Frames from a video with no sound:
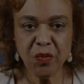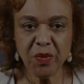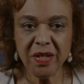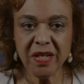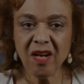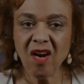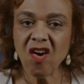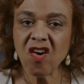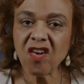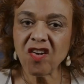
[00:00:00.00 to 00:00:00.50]

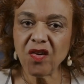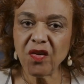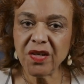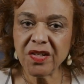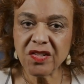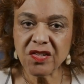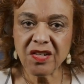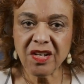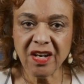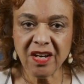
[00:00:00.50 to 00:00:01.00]
we are
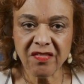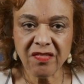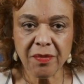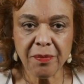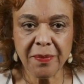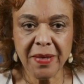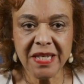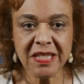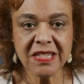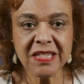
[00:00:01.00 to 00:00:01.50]
going to cover
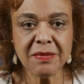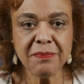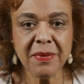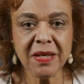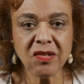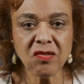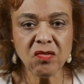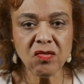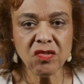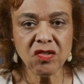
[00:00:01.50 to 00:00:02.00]
basic
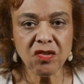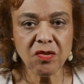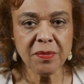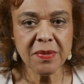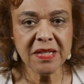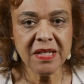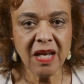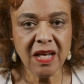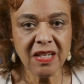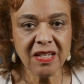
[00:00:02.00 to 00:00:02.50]
medical
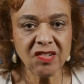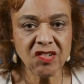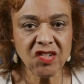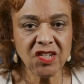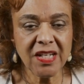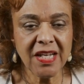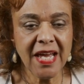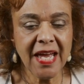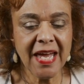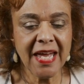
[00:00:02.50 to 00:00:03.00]

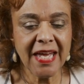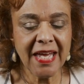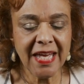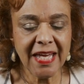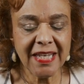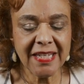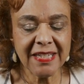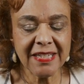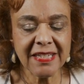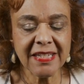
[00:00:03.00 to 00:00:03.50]
terminology
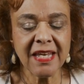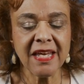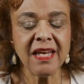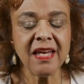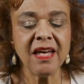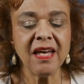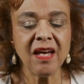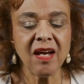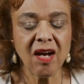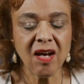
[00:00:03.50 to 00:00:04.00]
and
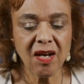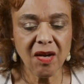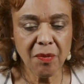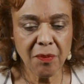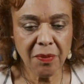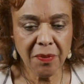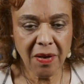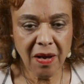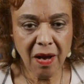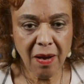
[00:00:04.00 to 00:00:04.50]

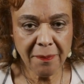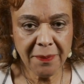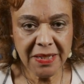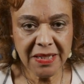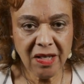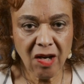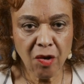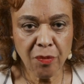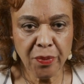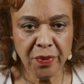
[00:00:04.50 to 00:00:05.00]

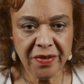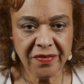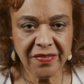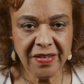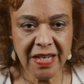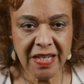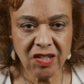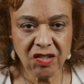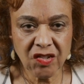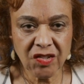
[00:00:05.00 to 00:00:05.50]
common
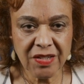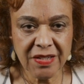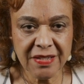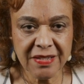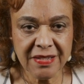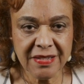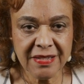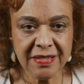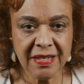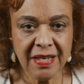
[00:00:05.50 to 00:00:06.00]

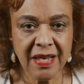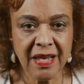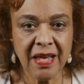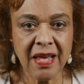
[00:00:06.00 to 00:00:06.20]
abbreviations.